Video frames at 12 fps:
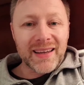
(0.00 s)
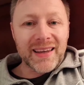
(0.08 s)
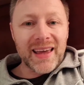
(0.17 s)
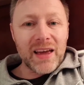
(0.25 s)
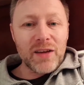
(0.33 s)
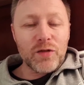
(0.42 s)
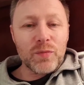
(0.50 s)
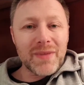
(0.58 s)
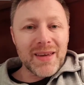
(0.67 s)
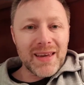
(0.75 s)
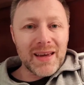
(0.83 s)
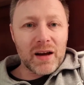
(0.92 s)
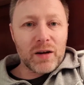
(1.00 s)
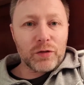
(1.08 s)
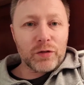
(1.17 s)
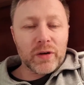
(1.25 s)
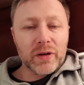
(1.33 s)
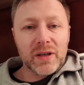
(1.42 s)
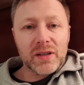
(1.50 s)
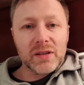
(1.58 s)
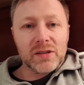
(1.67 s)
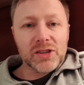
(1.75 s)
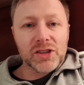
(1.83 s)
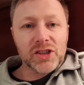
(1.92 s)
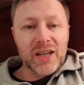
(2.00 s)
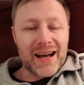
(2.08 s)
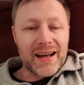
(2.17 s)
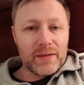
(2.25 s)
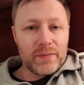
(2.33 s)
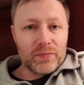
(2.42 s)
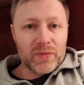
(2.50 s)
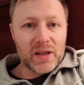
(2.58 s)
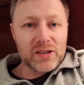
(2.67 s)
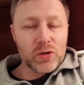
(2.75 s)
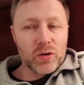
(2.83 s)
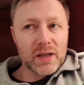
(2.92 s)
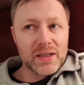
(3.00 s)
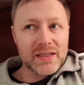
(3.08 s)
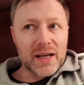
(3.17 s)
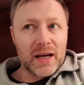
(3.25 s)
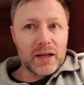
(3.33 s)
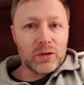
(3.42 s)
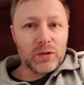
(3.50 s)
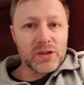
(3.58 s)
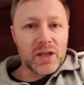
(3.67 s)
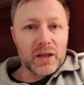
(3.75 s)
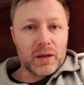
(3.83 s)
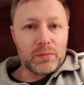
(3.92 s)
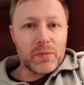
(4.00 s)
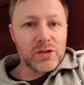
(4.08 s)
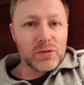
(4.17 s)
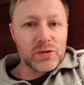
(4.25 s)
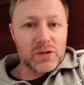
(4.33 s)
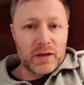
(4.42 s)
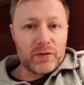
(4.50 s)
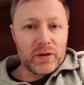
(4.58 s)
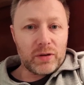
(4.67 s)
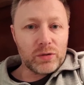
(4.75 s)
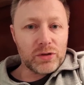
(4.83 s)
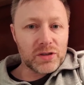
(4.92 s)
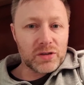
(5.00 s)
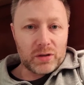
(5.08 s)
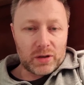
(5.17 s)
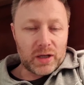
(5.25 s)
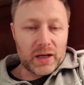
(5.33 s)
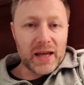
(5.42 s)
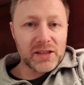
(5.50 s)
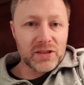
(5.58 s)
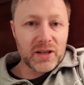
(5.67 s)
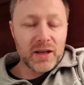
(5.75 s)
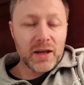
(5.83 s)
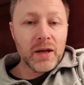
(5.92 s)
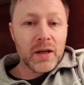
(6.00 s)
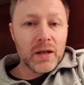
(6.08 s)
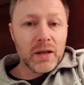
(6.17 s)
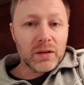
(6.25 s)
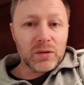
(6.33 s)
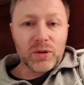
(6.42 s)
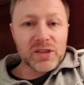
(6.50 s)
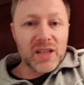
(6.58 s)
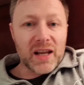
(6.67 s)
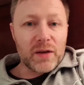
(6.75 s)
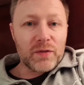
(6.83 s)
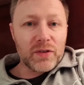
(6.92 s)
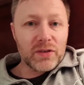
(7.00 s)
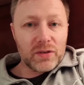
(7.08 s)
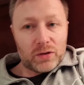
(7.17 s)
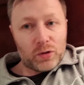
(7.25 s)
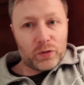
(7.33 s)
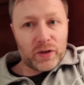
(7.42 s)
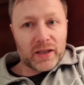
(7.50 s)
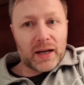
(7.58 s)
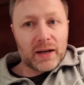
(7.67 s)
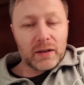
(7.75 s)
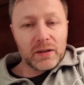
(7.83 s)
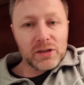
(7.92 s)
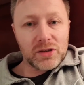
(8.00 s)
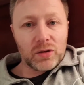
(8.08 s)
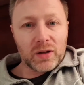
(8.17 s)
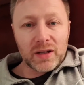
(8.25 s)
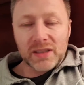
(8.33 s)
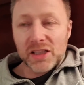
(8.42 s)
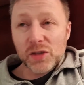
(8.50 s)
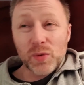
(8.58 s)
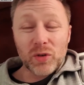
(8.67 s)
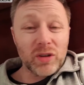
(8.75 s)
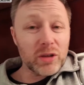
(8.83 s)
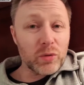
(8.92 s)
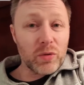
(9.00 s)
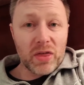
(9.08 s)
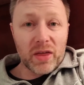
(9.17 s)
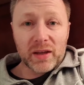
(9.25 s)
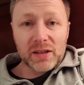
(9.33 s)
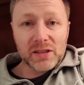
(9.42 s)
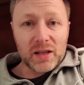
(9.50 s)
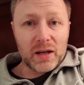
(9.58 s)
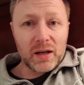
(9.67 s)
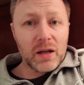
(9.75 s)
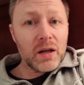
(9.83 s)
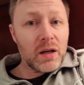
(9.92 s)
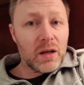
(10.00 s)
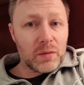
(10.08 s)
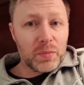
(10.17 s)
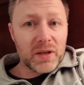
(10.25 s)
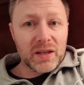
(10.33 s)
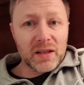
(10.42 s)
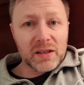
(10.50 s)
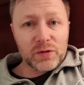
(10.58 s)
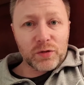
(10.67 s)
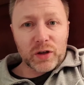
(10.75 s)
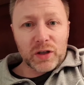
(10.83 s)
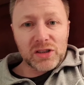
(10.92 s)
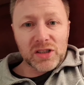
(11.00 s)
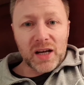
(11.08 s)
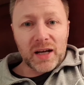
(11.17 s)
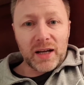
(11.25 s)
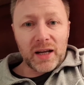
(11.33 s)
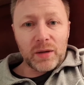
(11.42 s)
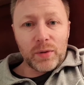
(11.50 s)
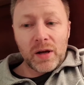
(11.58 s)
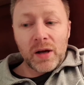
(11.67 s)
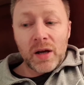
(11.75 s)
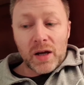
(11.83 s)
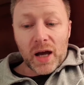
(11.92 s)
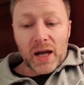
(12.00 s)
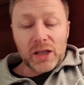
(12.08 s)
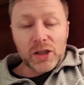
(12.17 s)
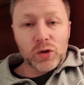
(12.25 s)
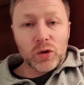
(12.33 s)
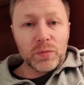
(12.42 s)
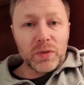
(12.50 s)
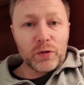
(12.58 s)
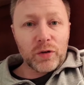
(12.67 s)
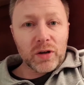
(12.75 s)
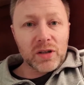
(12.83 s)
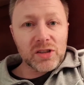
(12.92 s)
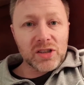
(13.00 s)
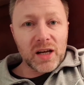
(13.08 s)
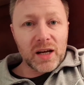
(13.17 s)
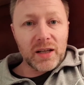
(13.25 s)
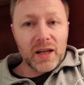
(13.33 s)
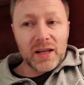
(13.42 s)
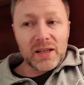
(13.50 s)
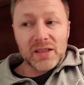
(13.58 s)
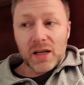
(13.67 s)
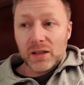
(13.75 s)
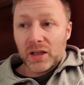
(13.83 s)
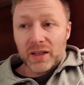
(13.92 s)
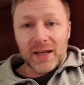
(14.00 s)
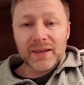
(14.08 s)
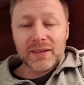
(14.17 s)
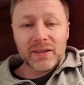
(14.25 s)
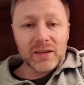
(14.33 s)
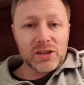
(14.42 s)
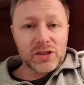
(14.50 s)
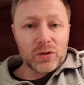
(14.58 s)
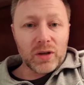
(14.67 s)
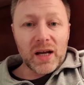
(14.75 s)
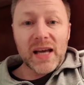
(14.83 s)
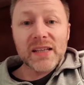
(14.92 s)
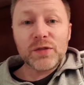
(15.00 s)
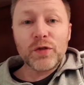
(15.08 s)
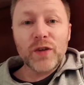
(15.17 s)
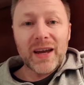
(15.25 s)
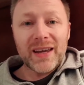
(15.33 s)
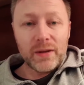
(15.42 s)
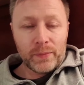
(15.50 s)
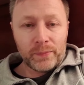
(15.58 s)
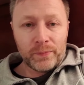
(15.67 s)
gave me a fucking scan. The sort of scan that looks into your muscles and everything, not just an x-ray. Looks into everything, you know, for the cartilage and all that. It says, we really don't think it's that. But they did a fucking scan anyway. And they showed me the fucking scan and they said, your cartilage and all that is fine.